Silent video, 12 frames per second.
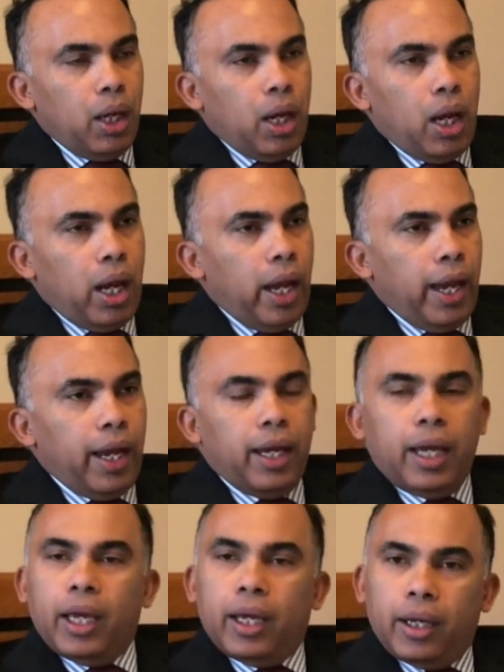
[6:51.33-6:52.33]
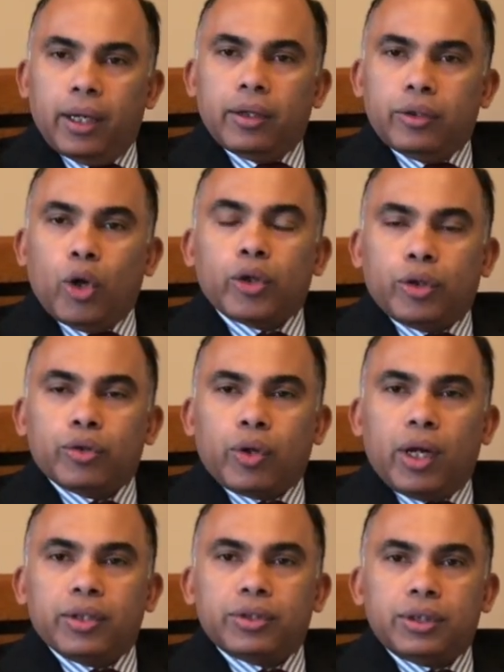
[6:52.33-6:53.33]
a
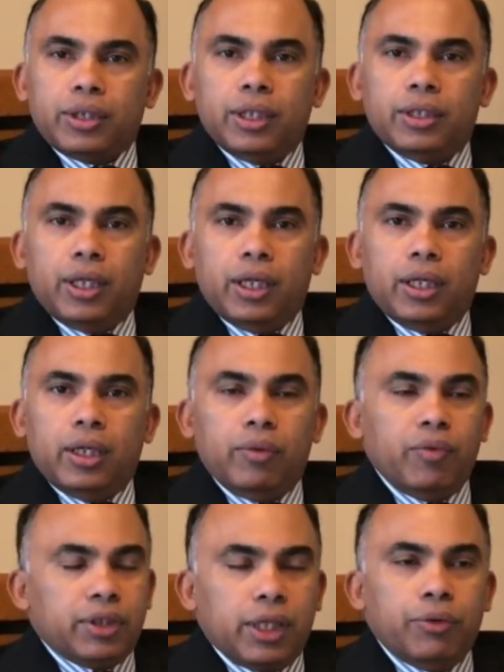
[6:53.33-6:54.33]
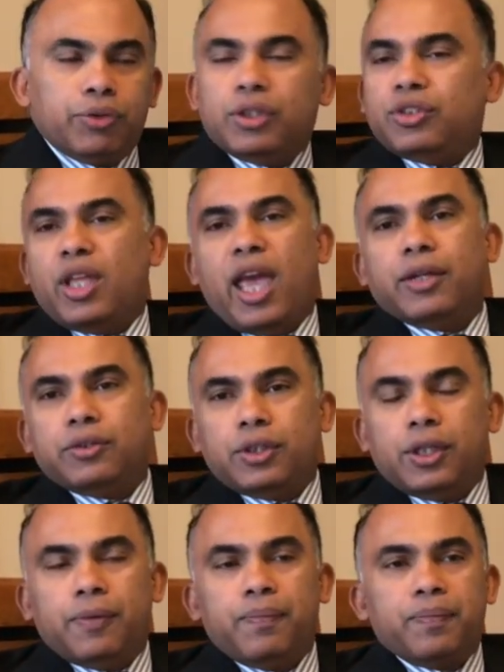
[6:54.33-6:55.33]
non-contrast CT, which gives us the
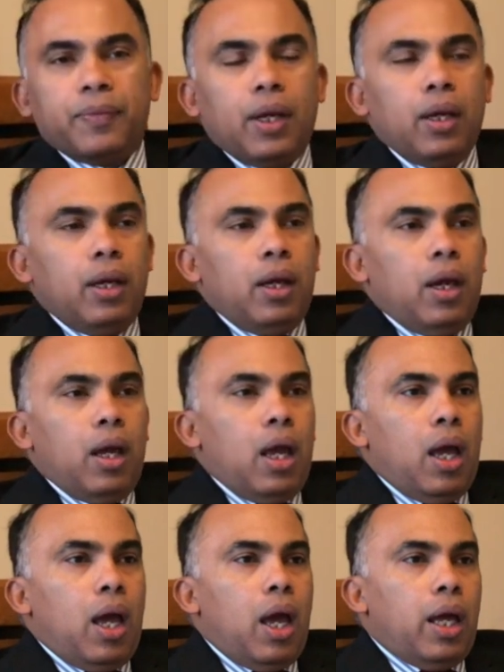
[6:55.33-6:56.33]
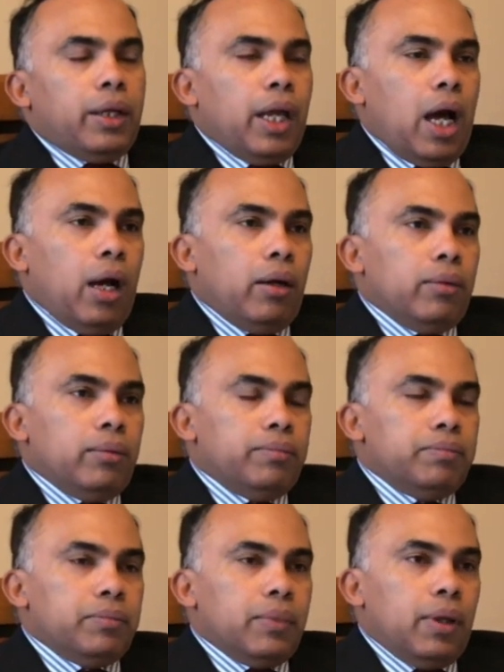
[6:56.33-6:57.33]
answer.
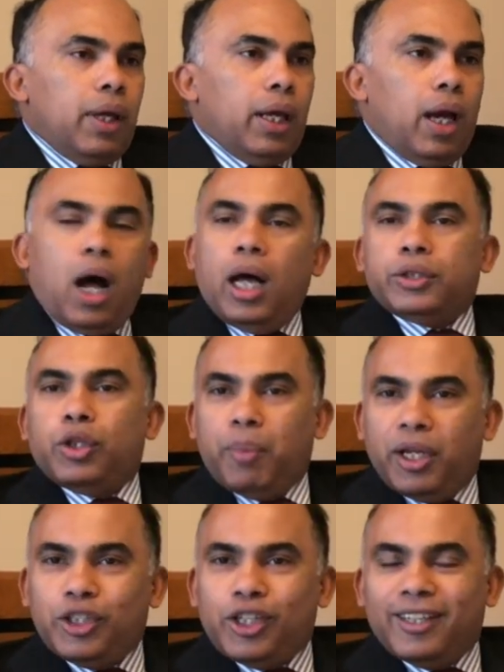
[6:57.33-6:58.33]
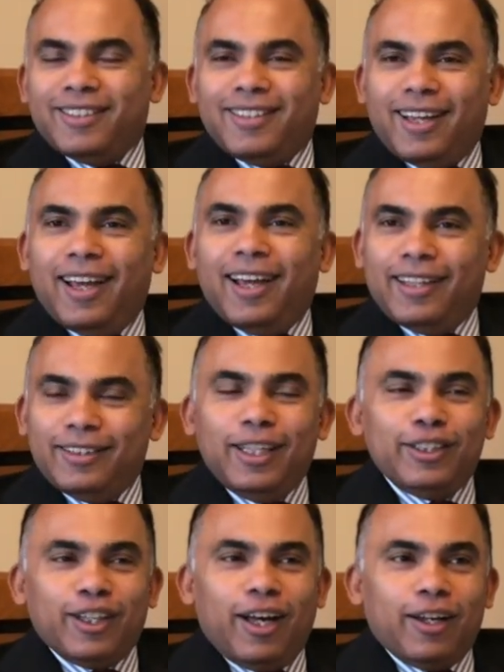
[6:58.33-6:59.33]
Now, as you mentioned,
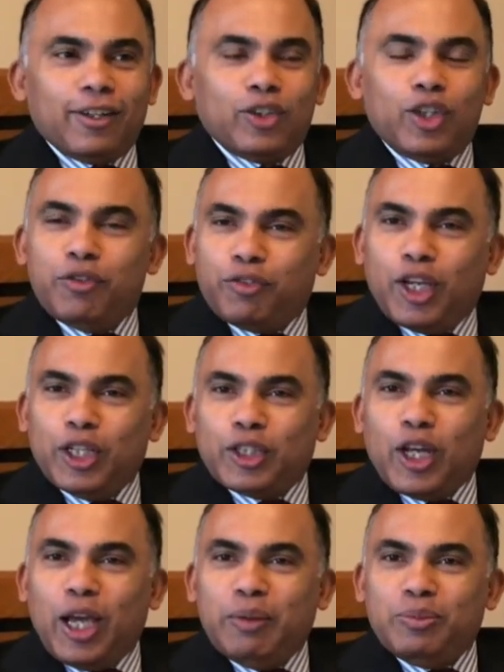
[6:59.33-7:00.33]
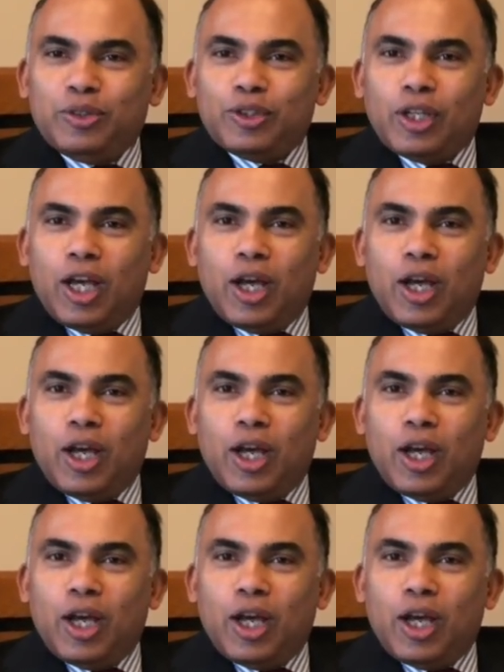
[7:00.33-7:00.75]
these are difficult times.